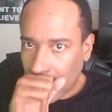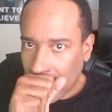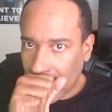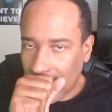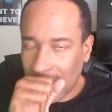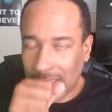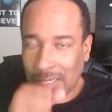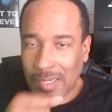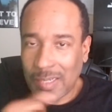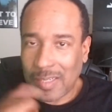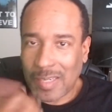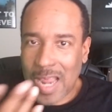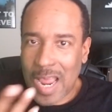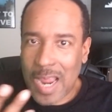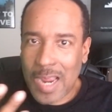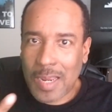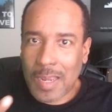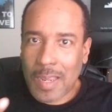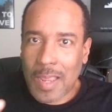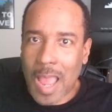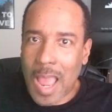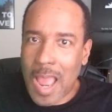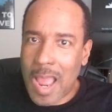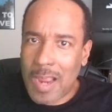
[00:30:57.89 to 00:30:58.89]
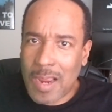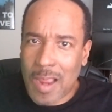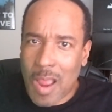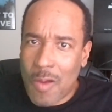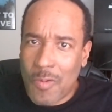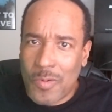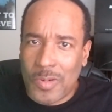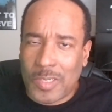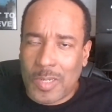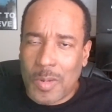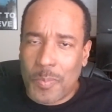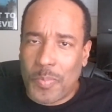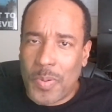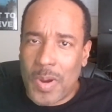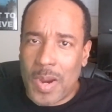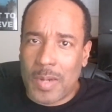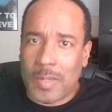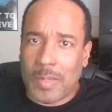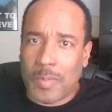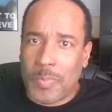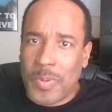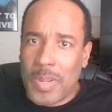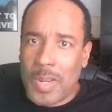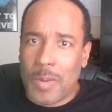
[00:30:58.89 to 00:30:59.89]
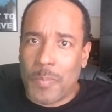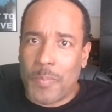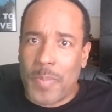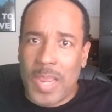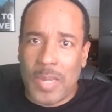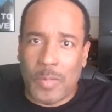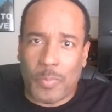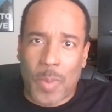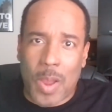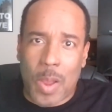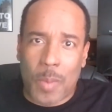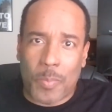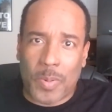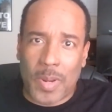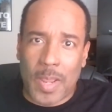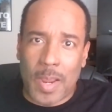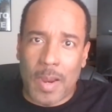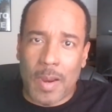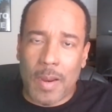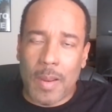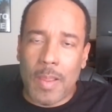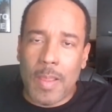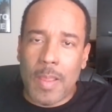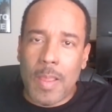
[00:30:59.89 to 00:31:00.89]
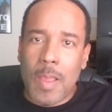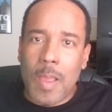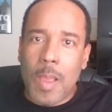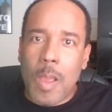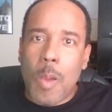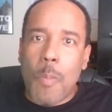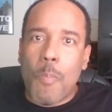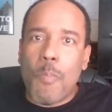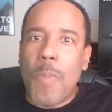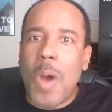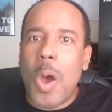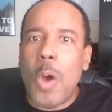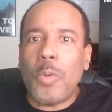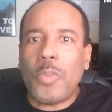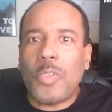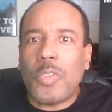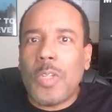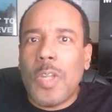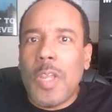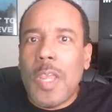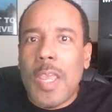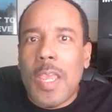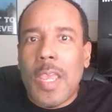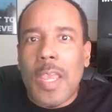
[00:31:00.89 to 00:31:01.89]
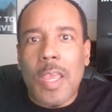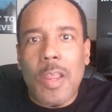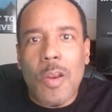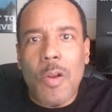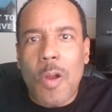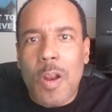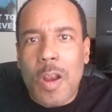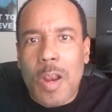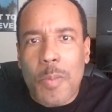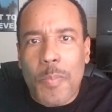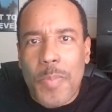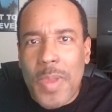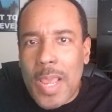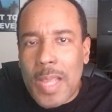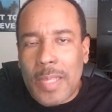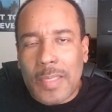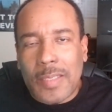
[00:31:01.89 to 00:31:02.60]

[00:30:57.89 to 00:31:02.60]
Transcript: It's just like I always compare it to being a baseball player. Most, in order to be a